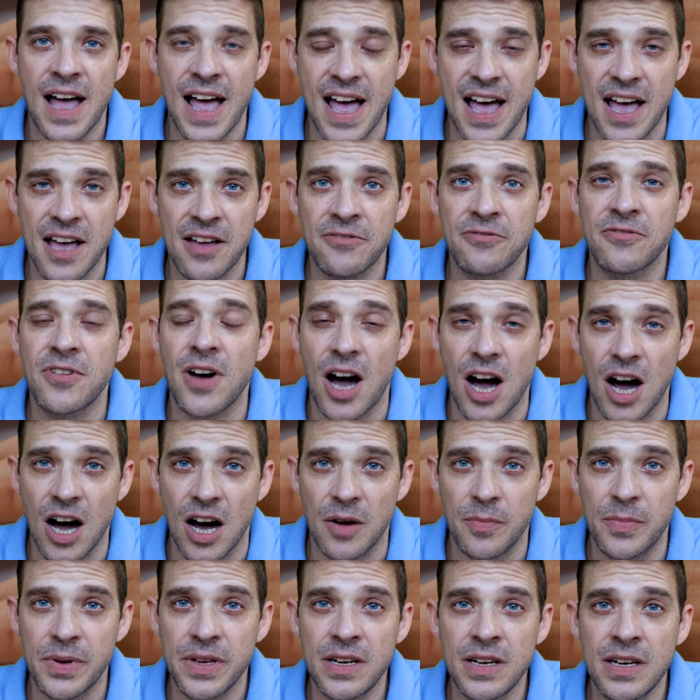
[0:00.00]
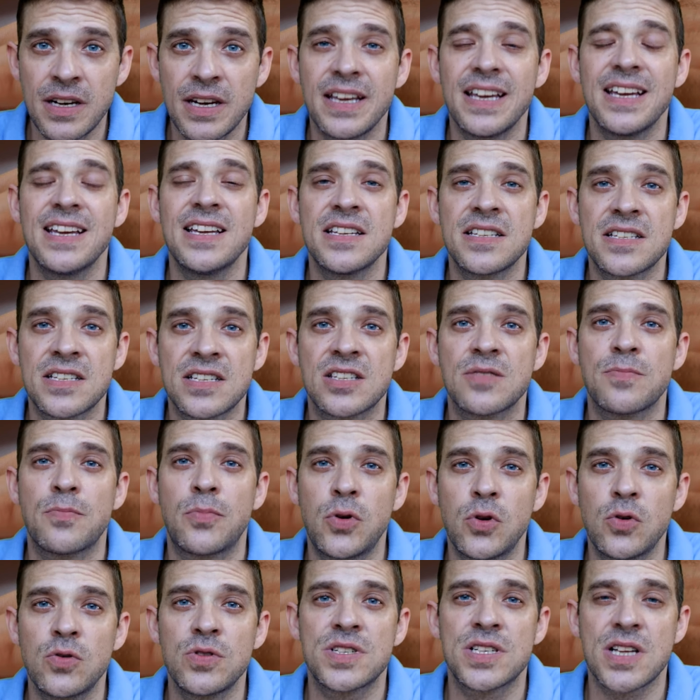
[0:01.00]
Have, haben
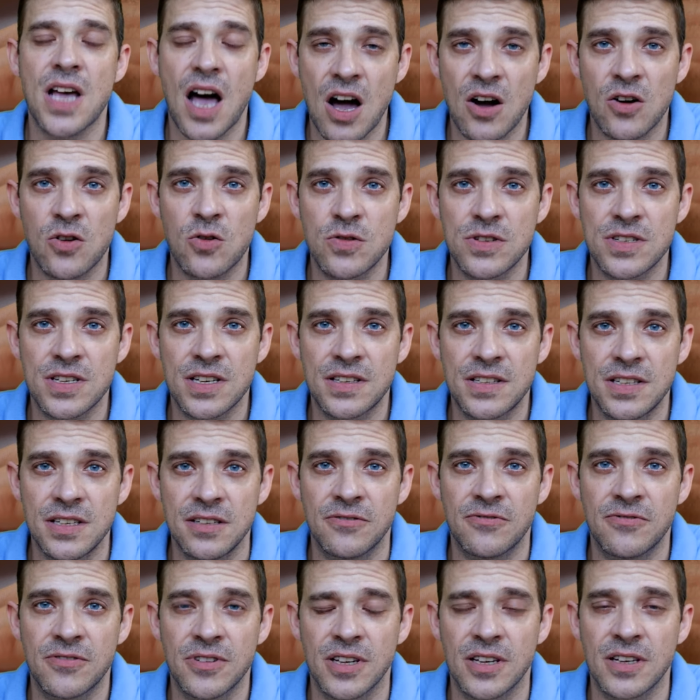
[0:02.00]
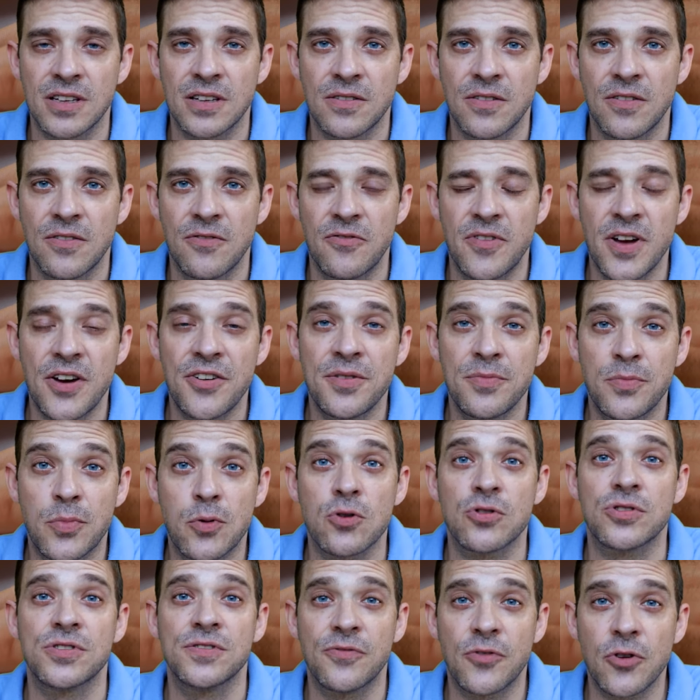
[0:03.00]
ist plus Akkusativ. Very
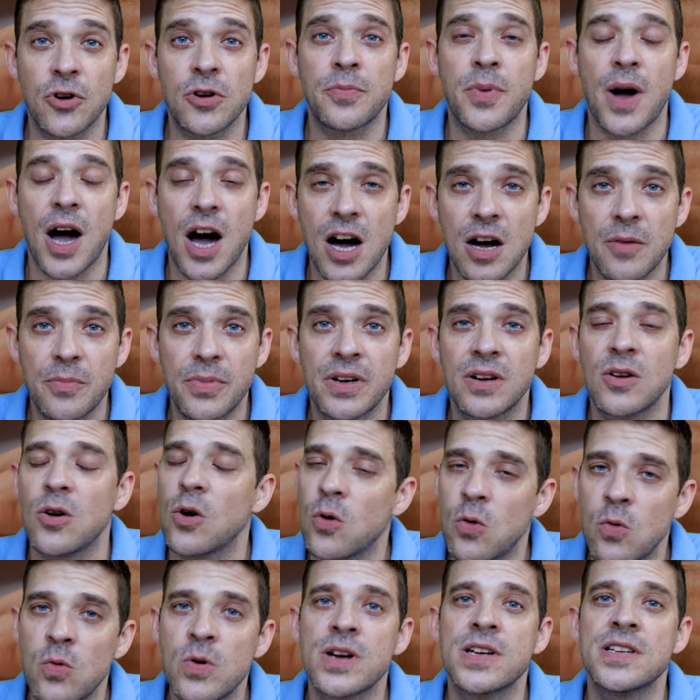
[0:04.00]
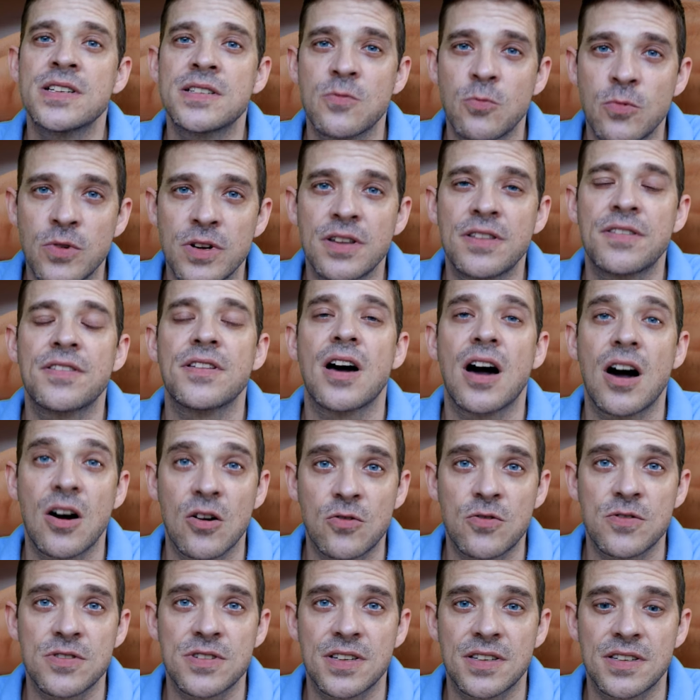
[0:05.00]
important verb, haben always with
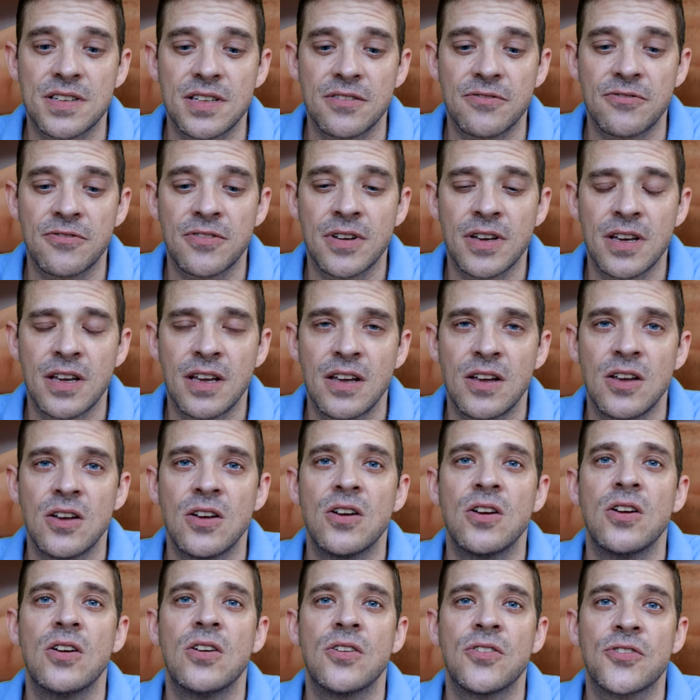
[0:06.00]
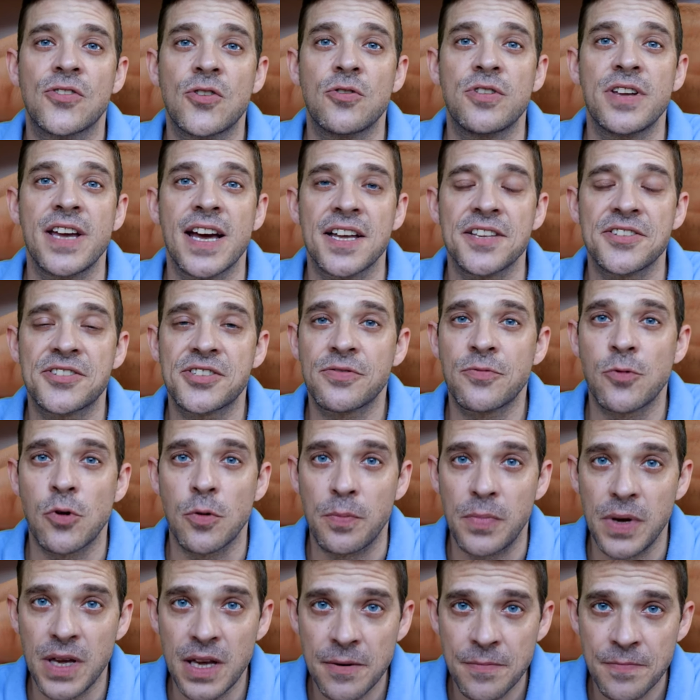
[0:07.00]
Akkusativ. So the answer would